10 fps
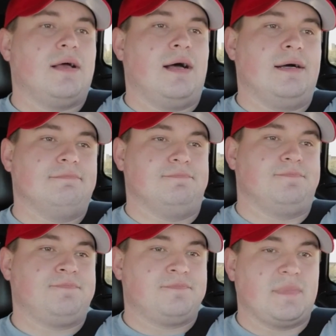
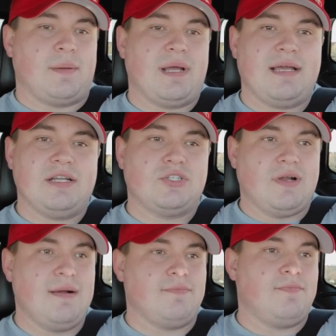I'm not going to
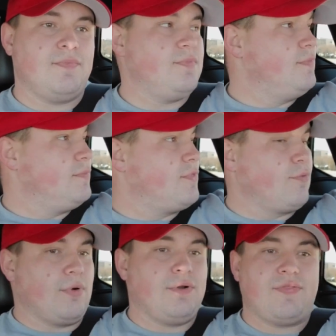drop
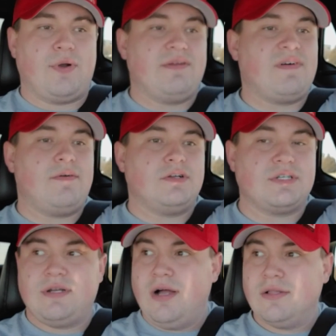
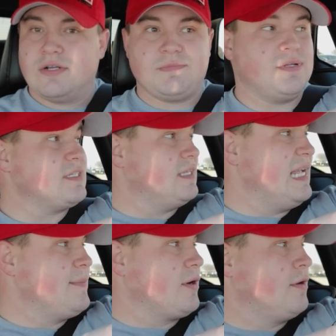$3,500 plus
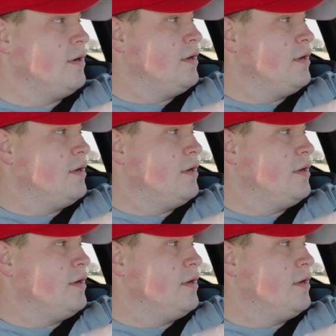labor